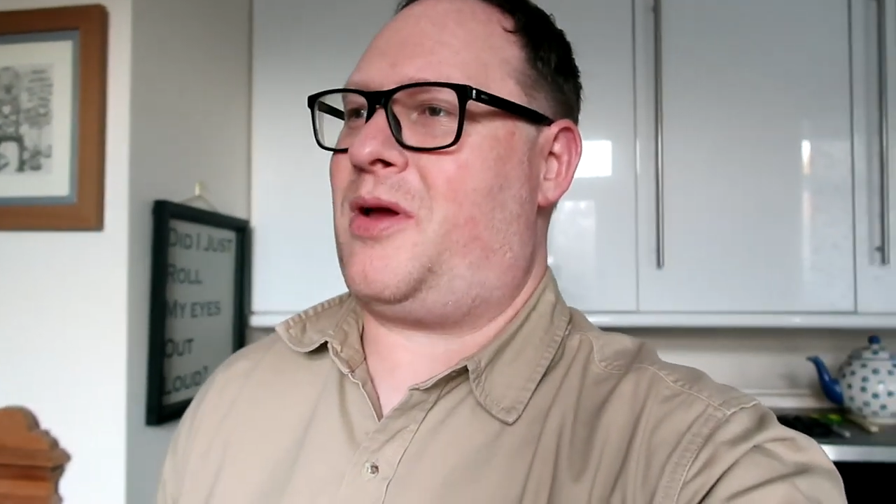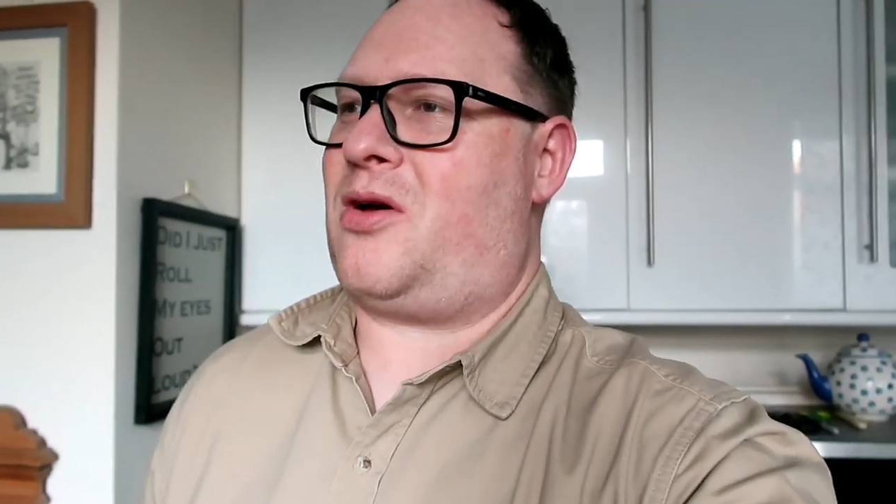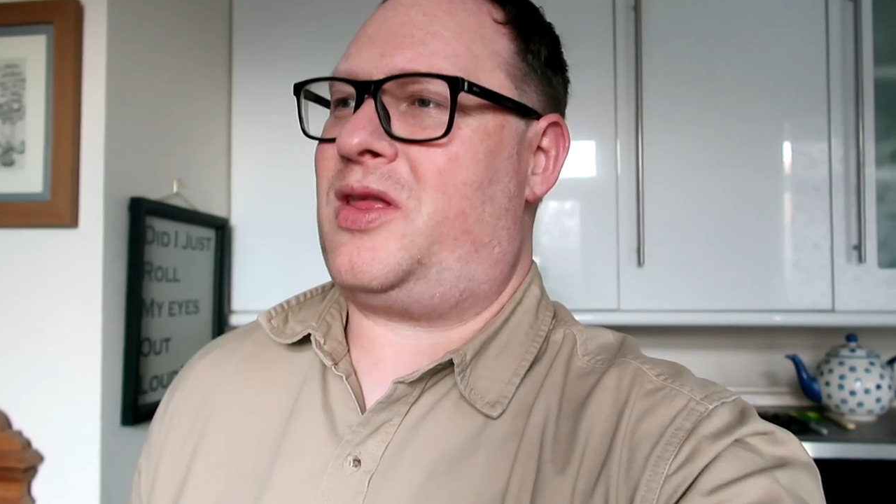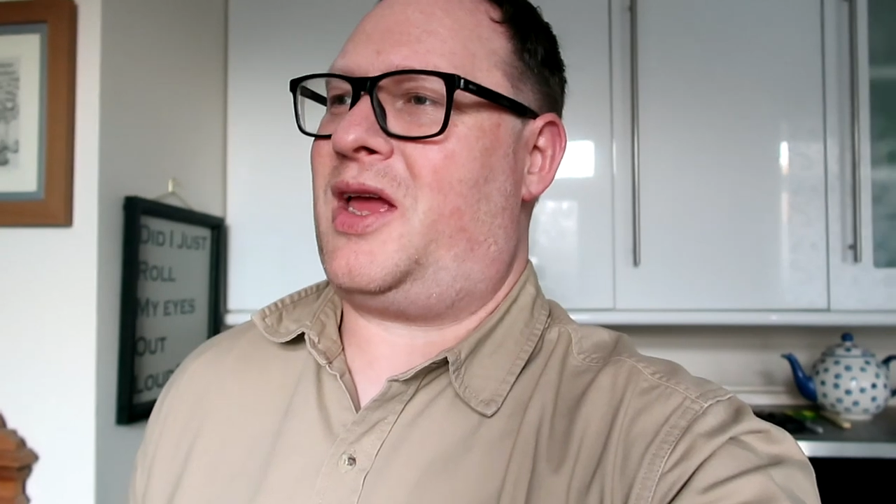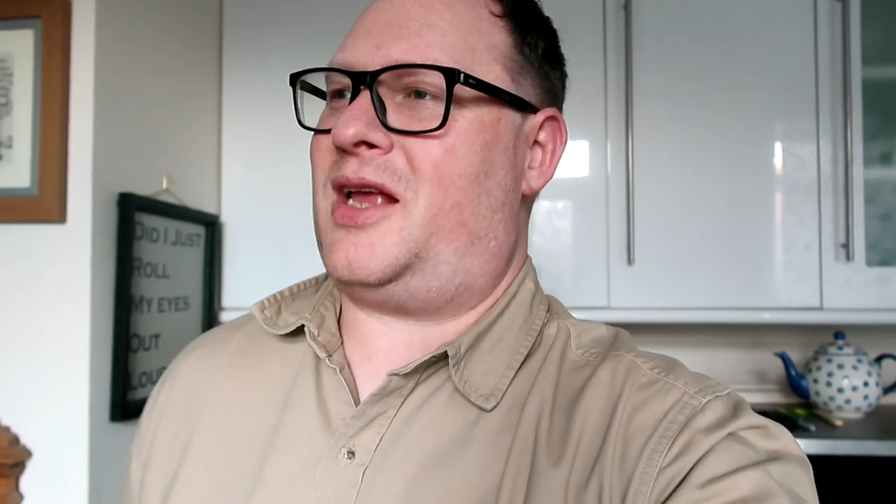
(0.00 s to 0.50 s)

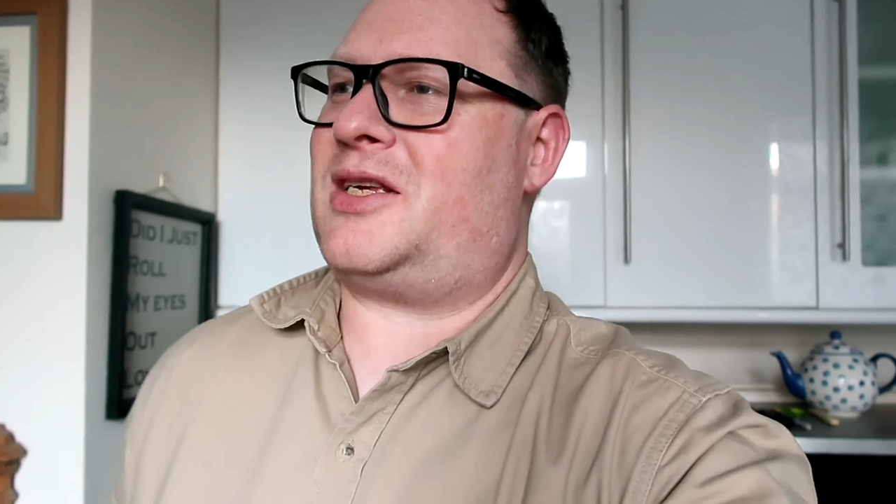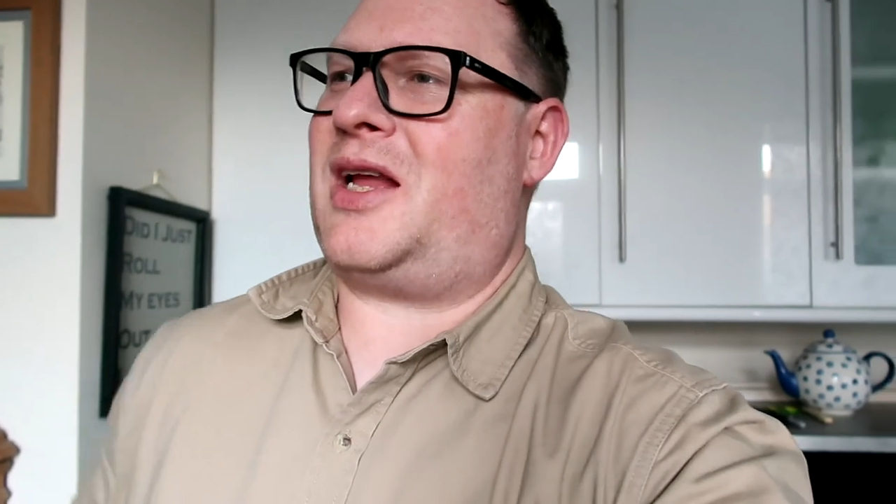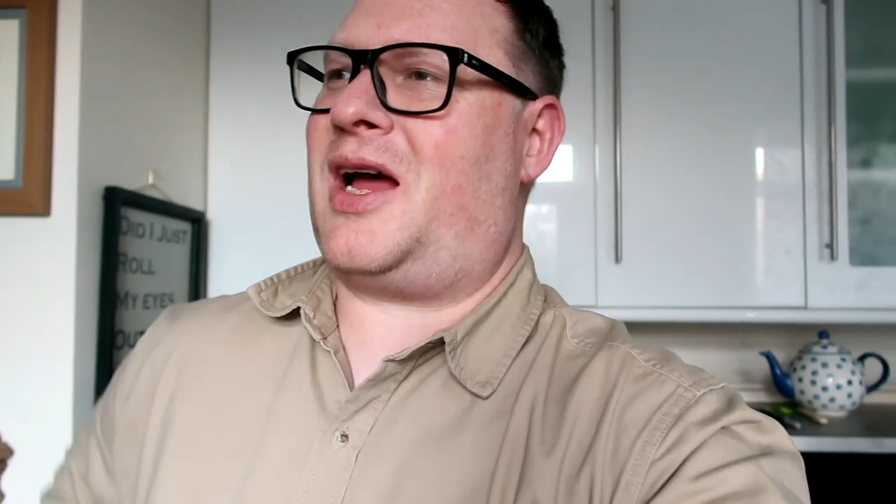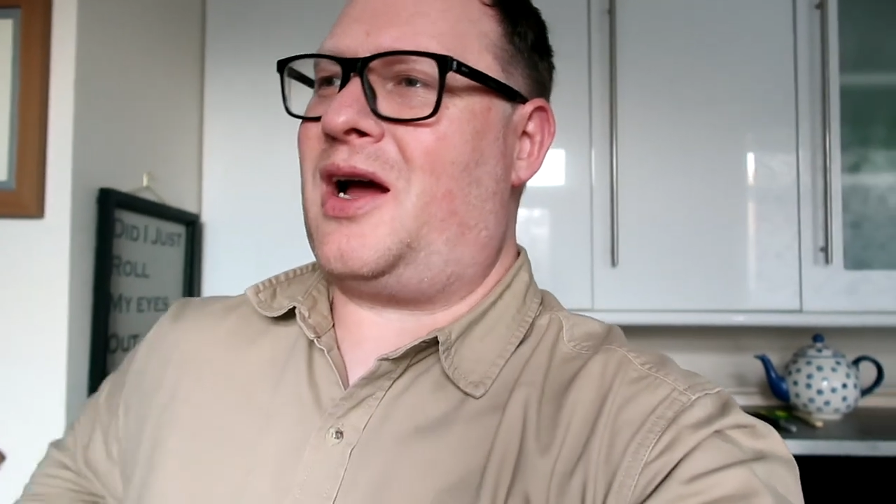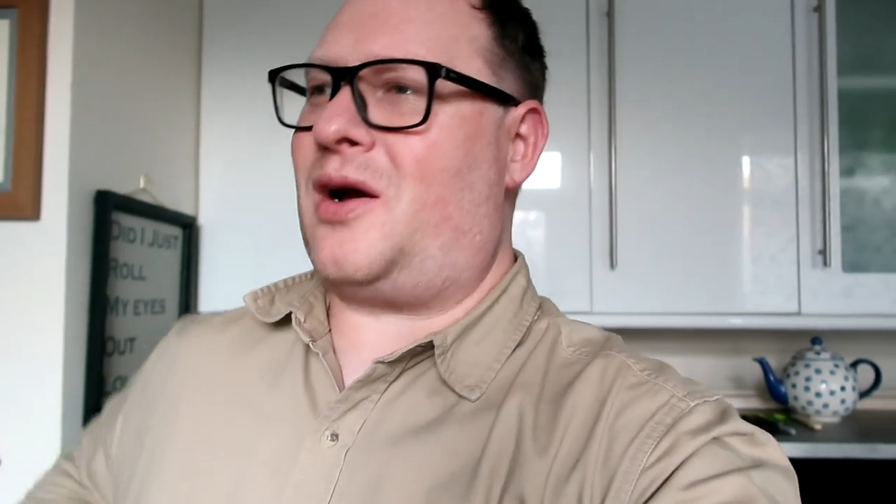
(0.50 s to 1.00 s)
because it is
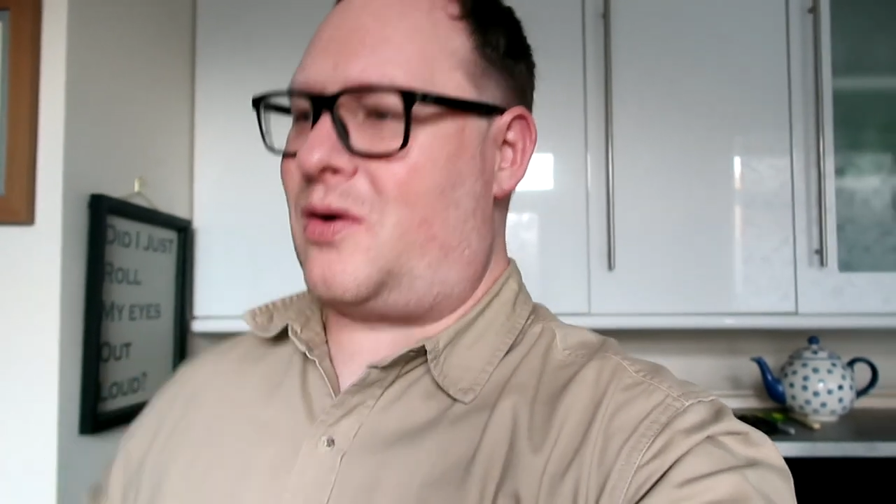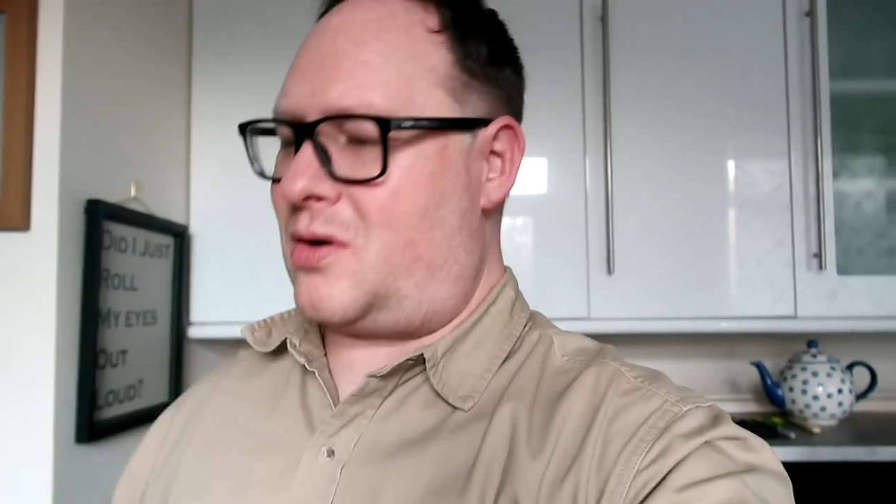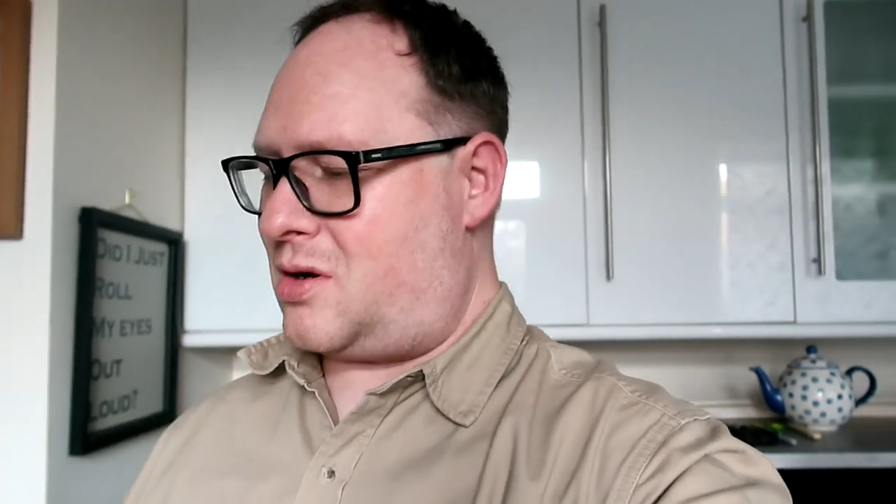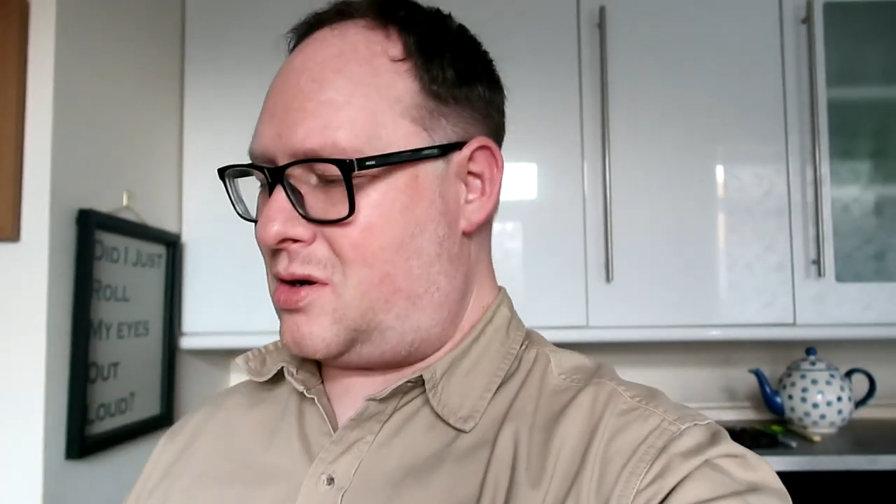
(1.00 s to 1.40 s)
now